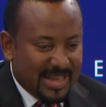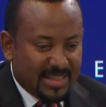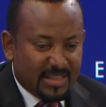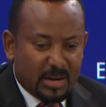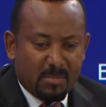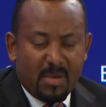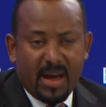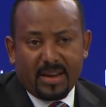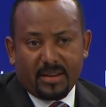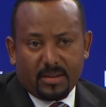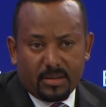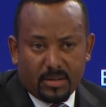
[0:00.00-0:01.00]

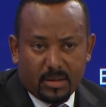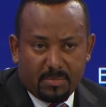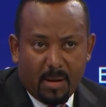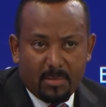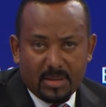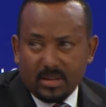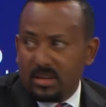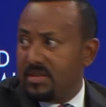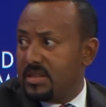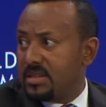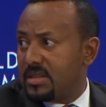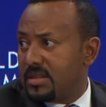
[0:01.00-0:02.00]
undermine the public
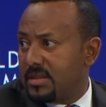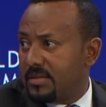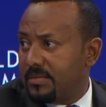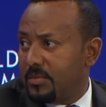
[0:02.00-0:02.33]
grievance.